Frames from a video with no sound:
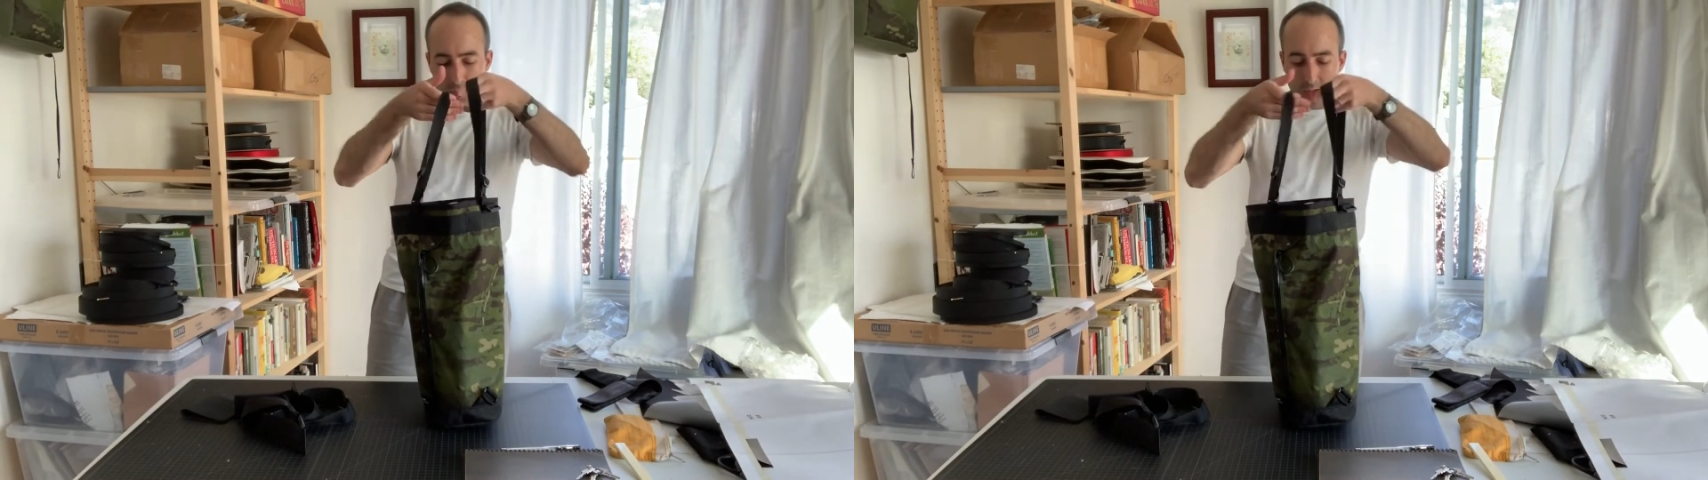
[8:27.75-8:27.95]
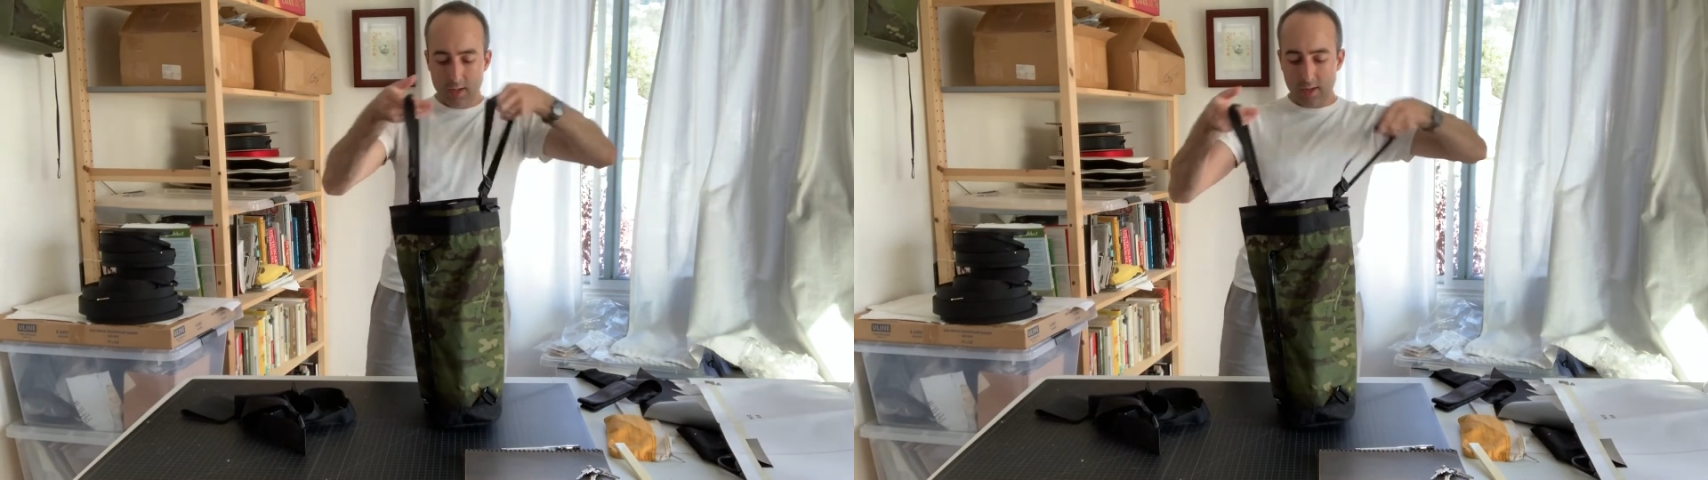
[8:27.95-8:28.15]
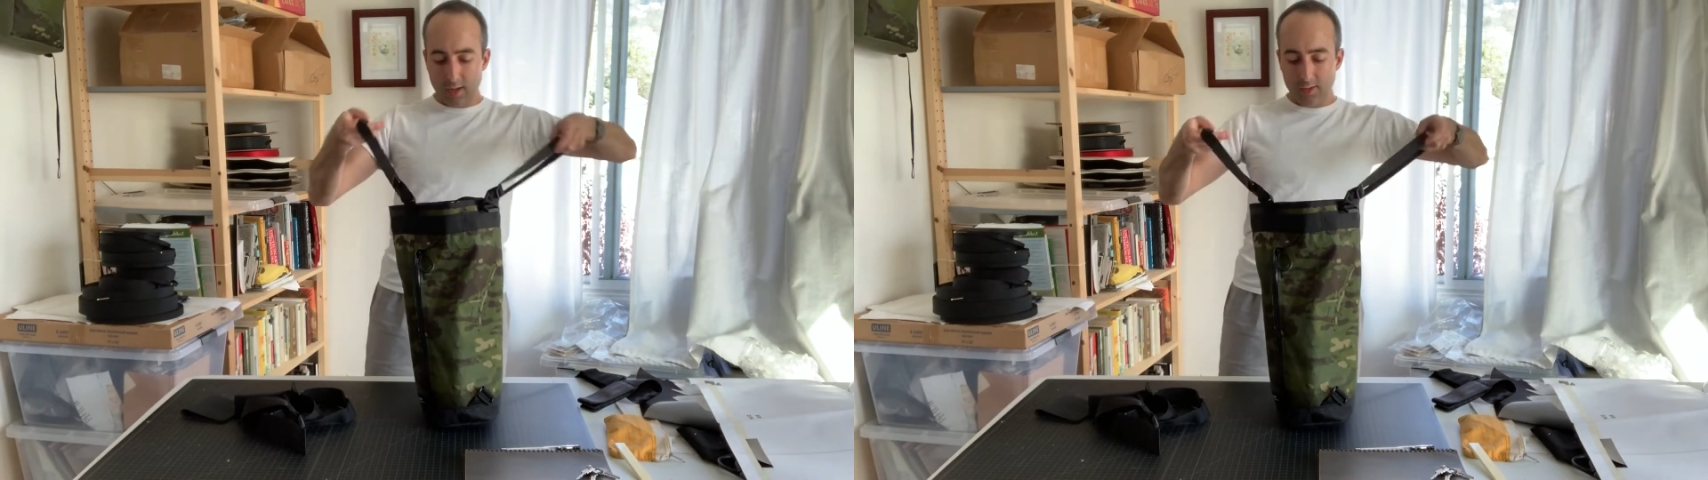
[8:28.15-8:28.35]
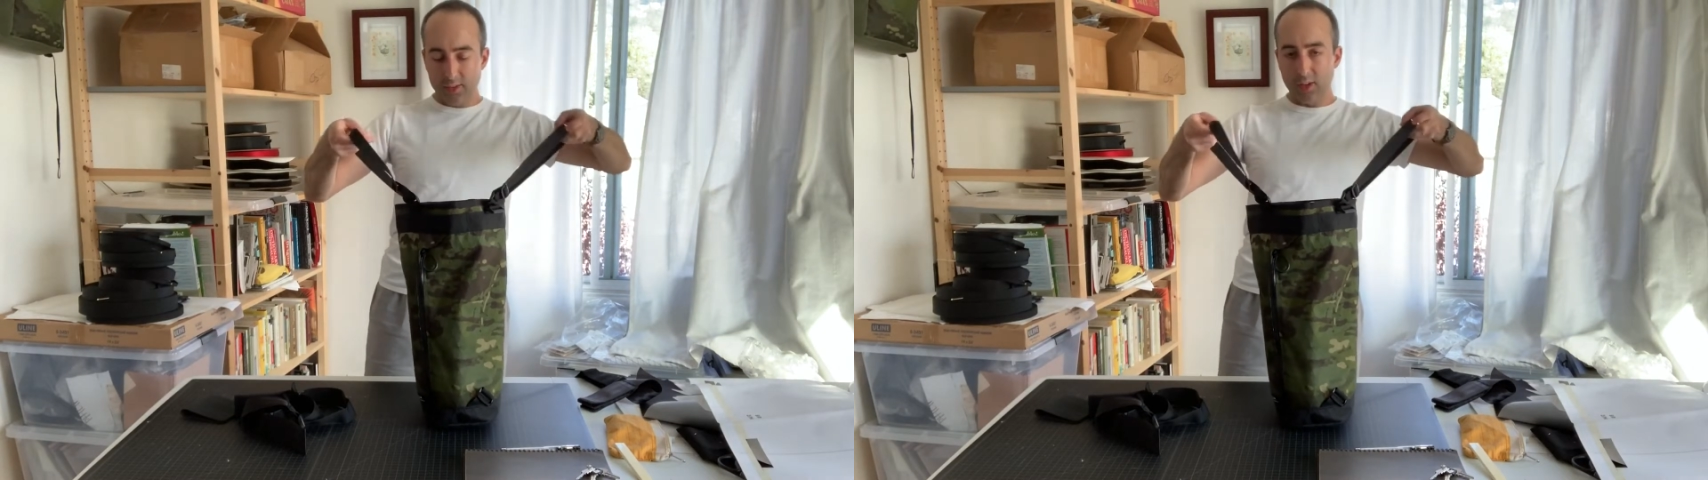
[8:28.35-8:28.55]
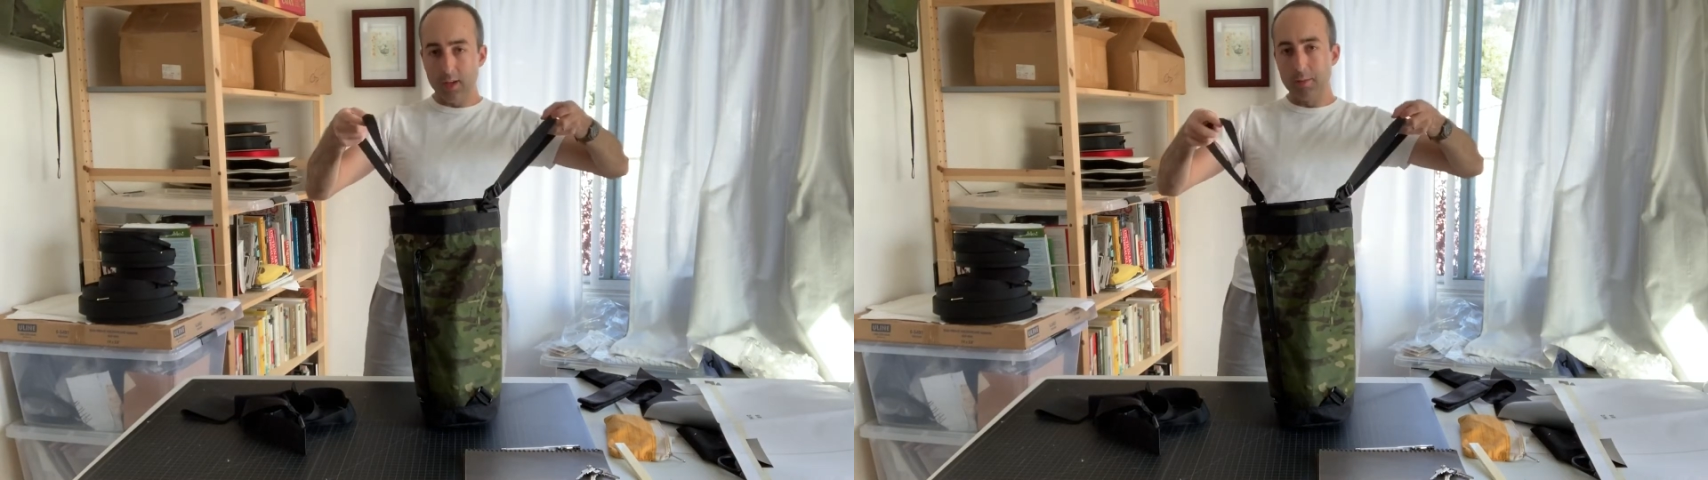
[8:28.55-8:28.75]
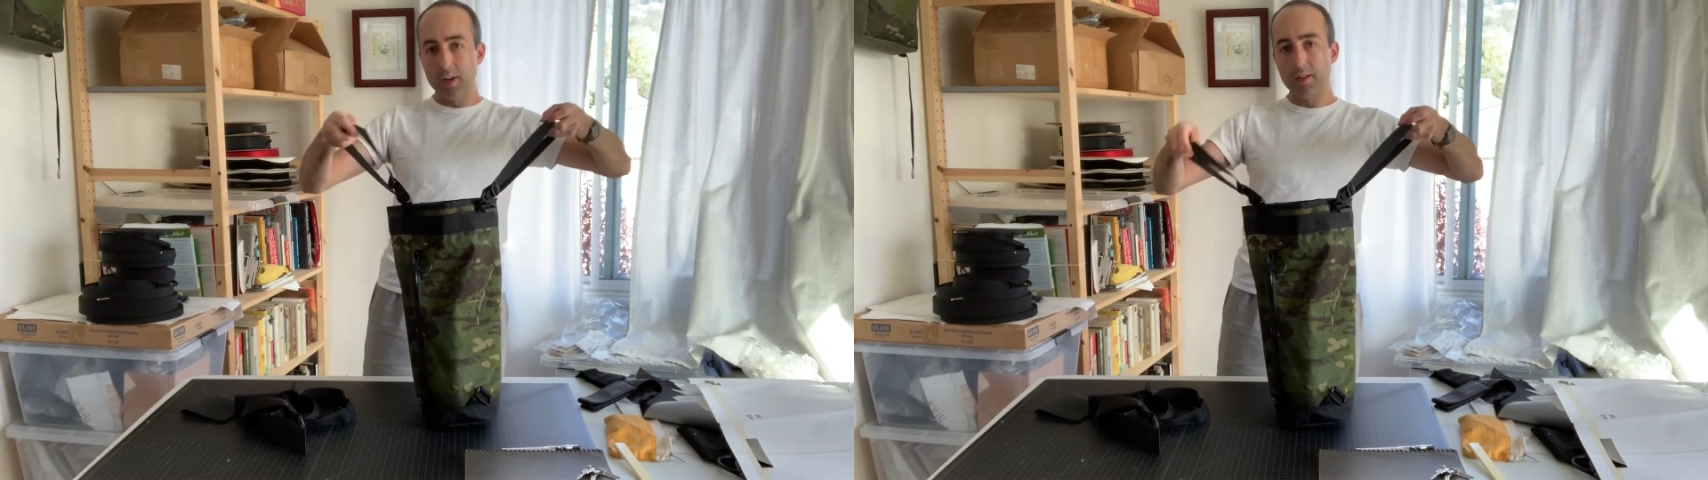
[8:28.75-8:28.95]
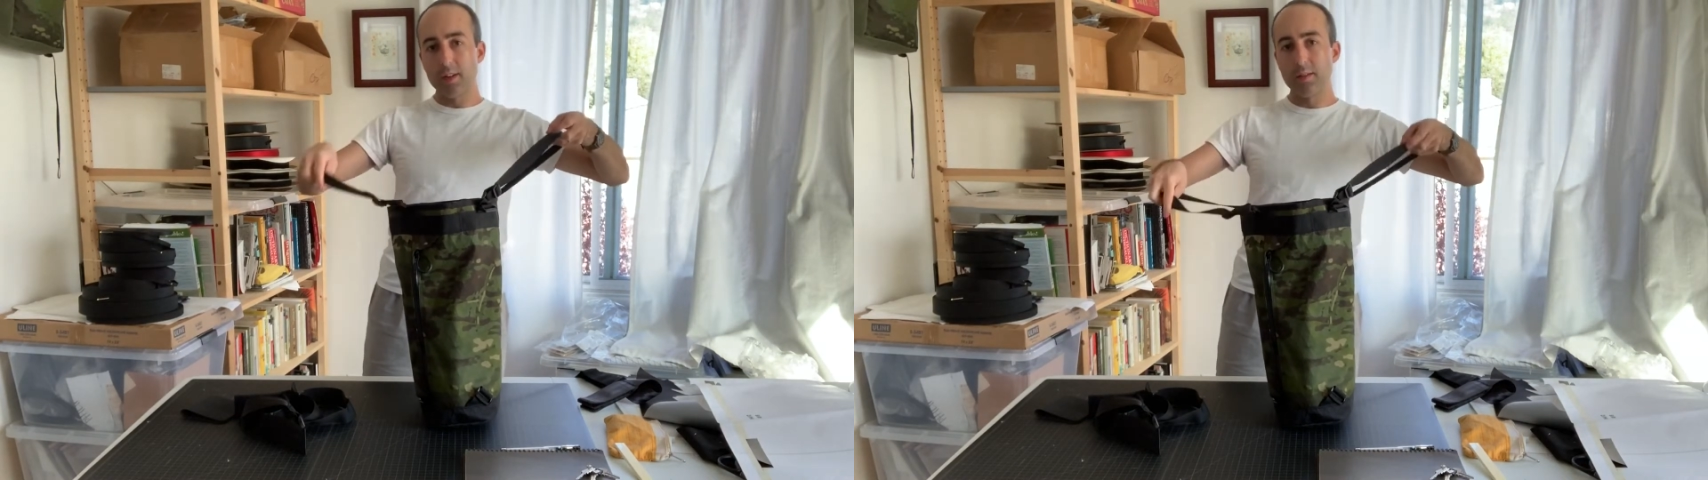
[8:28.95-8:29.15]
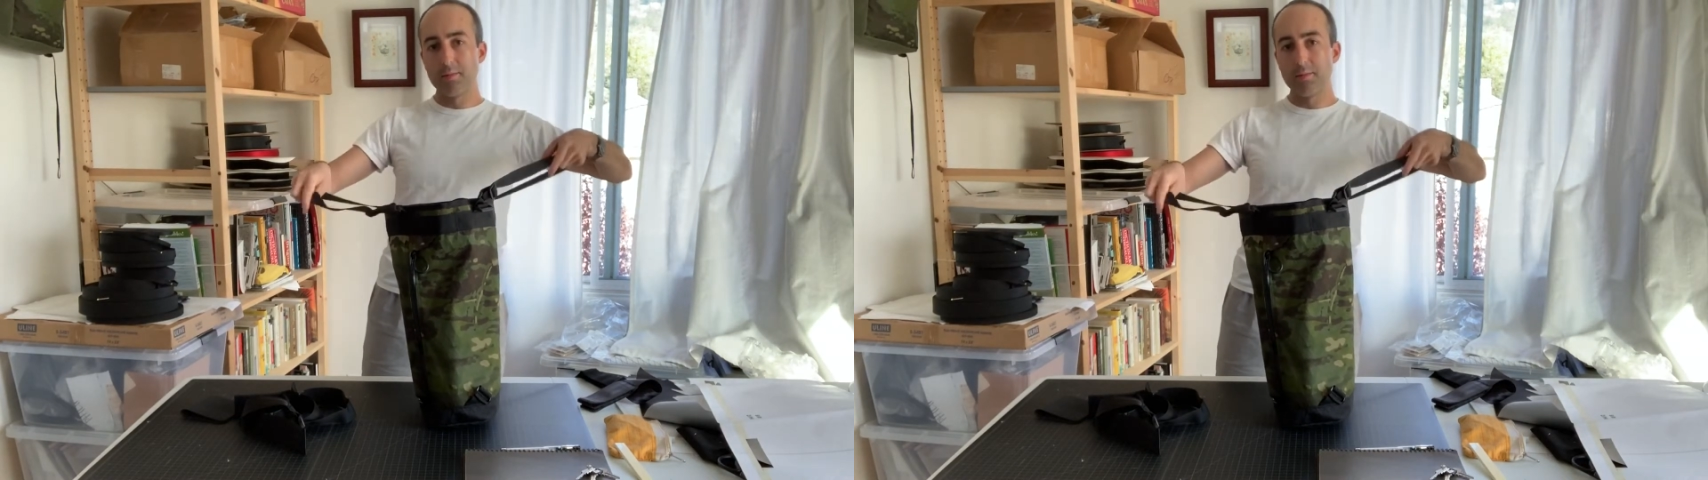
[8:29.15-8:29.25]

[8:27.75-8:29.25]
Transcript: You get sling mode,